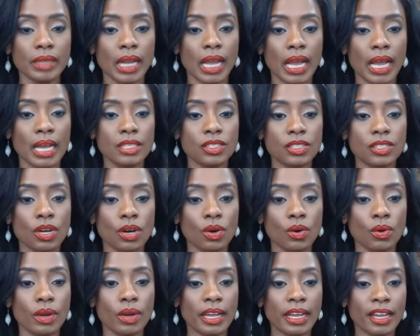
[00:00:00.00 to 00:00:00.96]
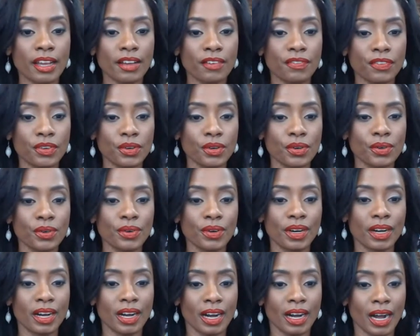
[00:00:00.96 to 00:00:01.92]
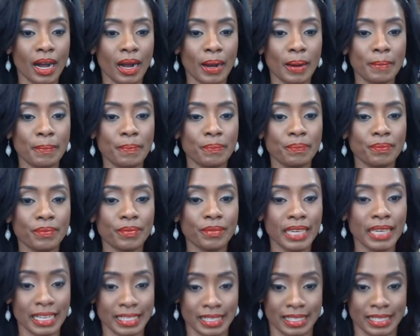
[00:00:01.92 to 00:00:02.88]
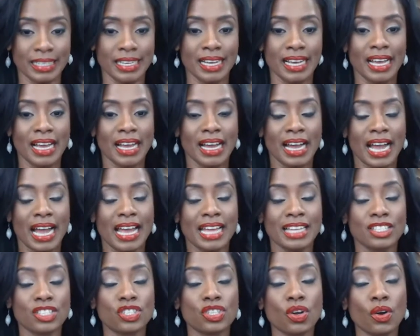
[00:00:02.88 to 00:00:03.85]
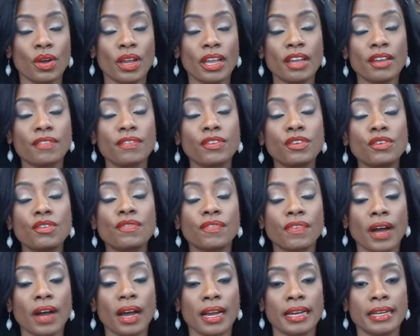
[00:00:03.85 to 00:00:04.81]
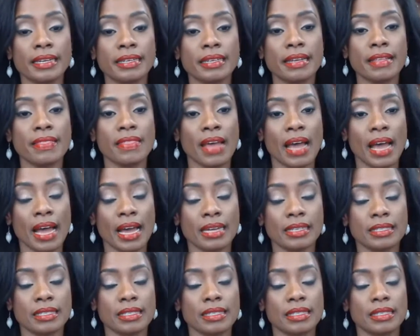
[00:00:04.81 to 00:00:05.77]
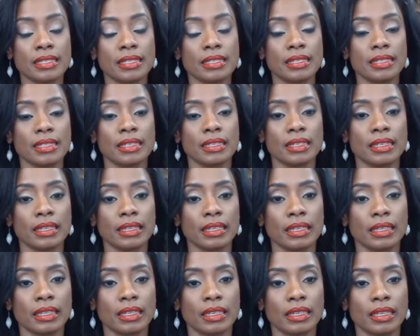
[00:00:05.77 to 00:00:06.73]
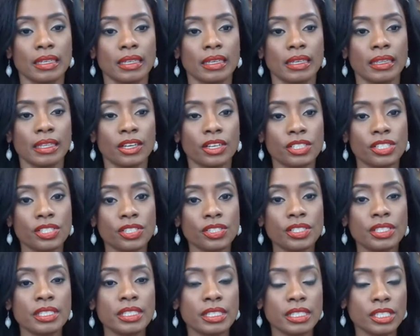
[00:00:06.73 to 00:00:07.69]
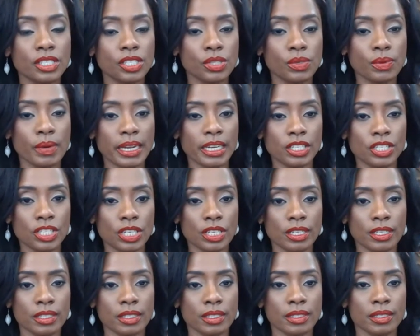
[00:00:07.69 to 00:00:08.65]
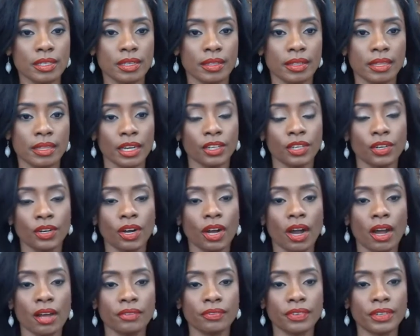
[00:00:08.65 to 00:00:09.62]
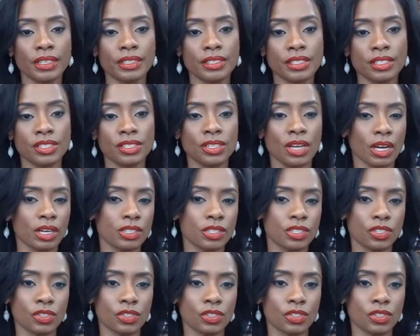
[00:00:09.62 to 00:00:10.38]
And so if you, if you find that there are certain situations that your confidence is not as